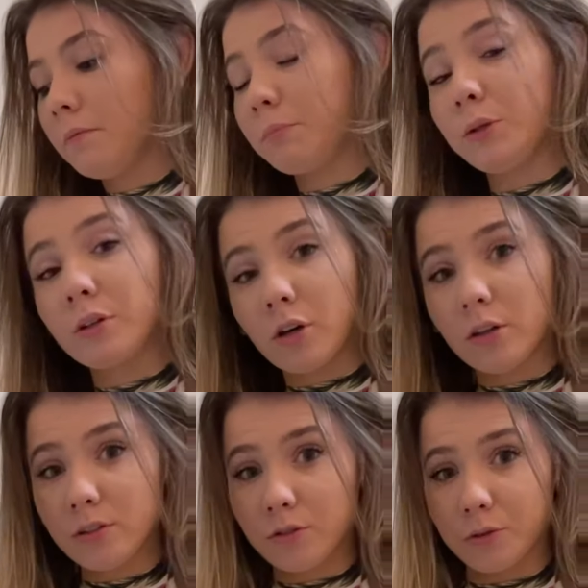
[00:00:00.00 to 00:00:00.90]
But you can
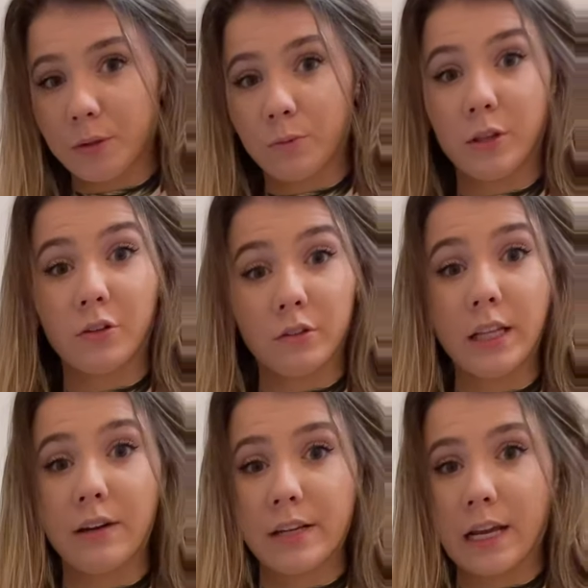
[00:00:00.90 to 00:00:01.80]
also do it with your
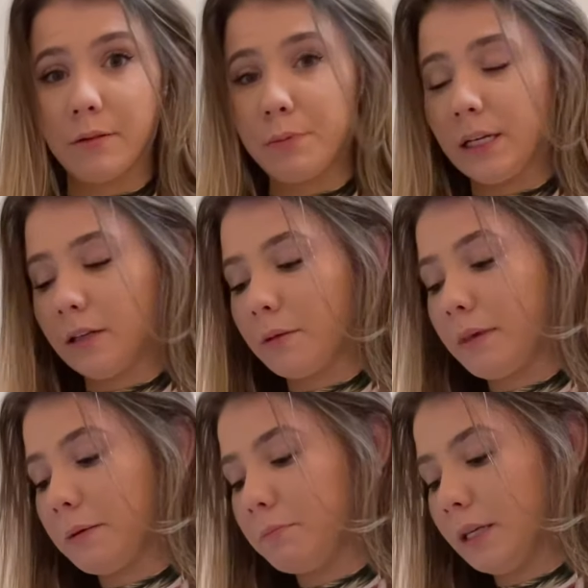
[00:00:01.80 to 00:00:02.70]
left hand being the
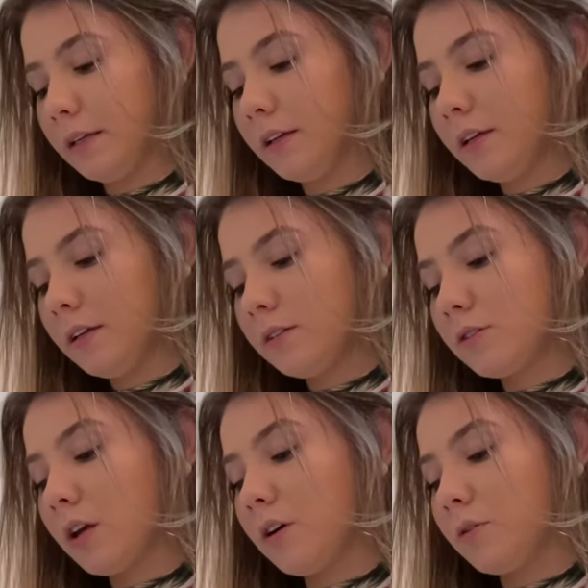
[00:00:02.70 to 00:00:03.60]
main beat.
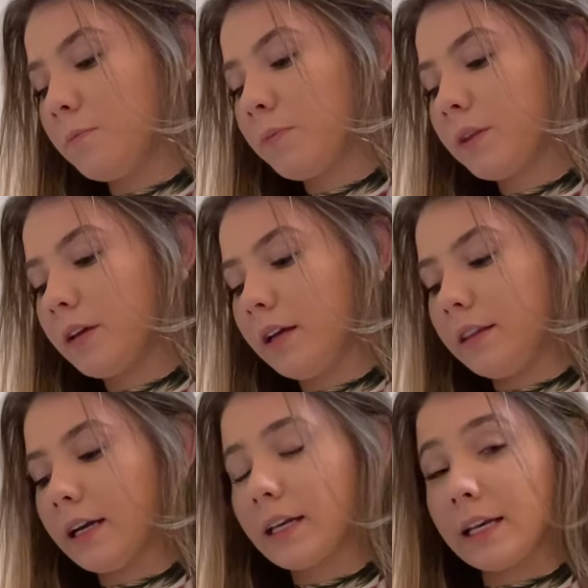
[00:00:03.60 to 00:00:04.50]
So in
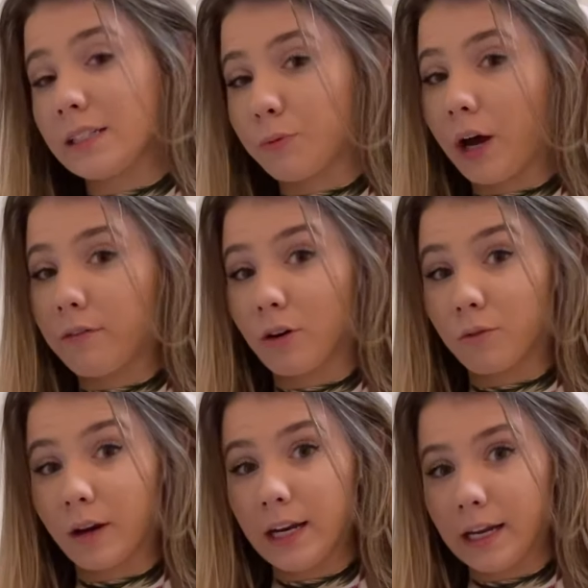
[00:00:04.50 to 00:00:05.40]
that case, we'll have our
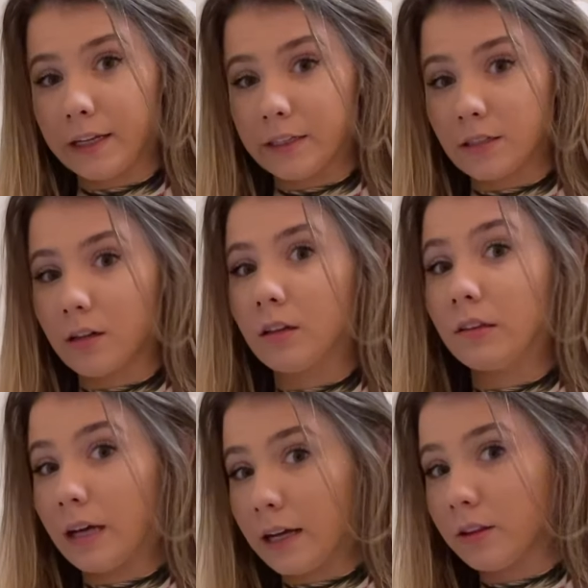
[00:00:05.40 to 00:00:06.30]
right hand a
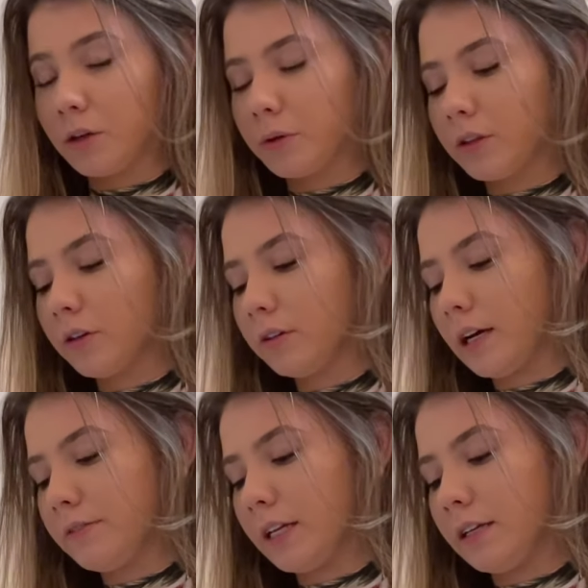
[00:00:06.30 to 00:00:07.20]
lot lower than our
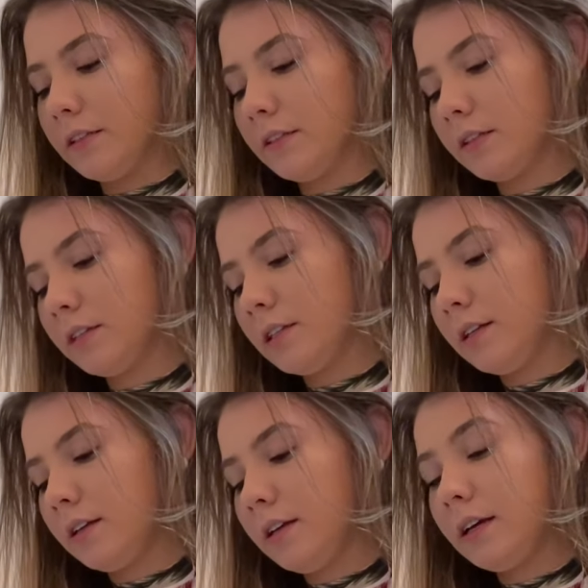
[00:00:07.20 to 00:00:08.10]
left hand.
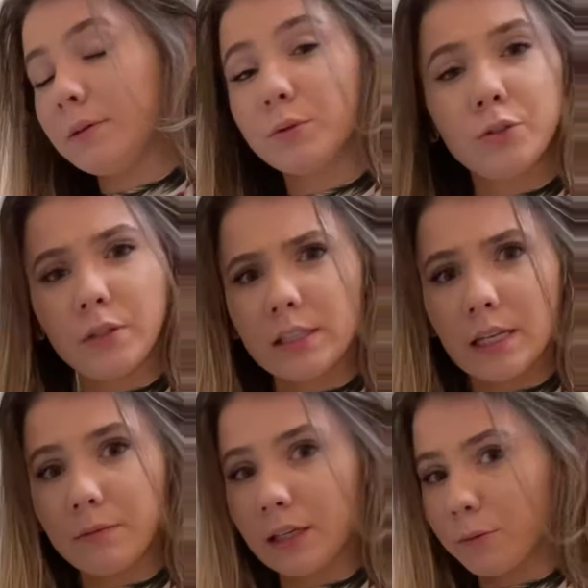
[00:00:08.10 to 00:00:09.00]
And we'll do the
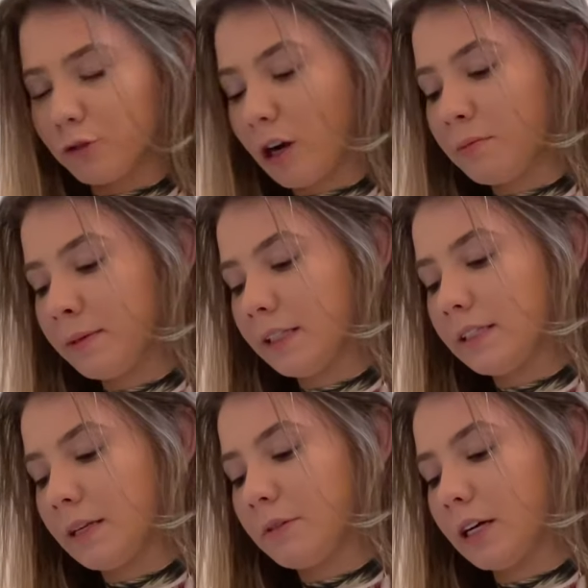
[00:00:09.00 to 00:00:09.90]
same thing. We'll drop them at the
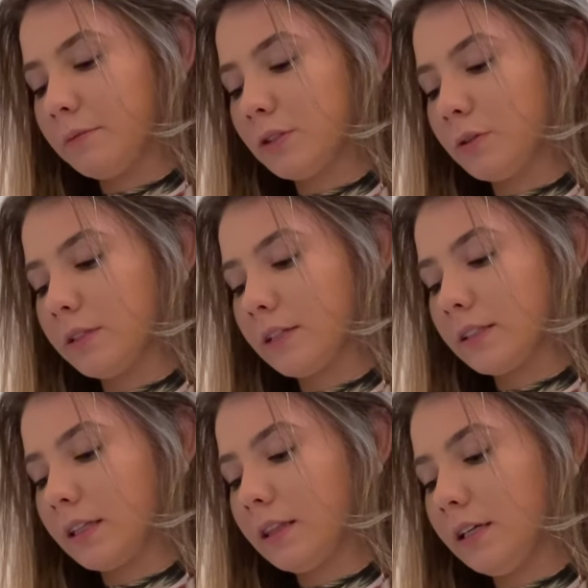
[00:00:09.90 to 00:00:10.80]
same time. So it sounds
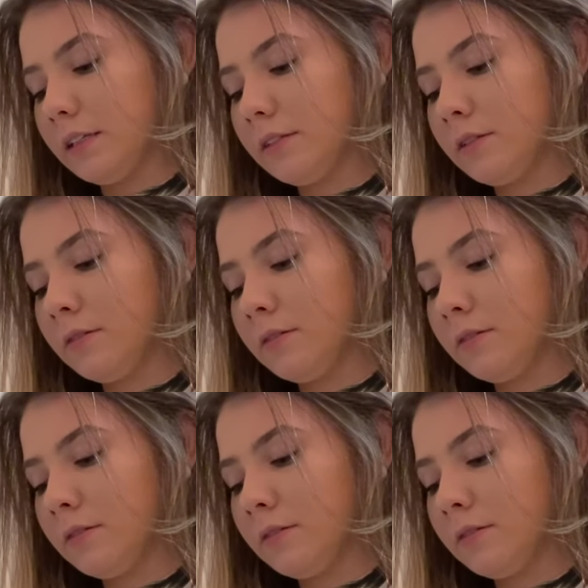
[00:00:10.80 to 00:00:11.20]
like this.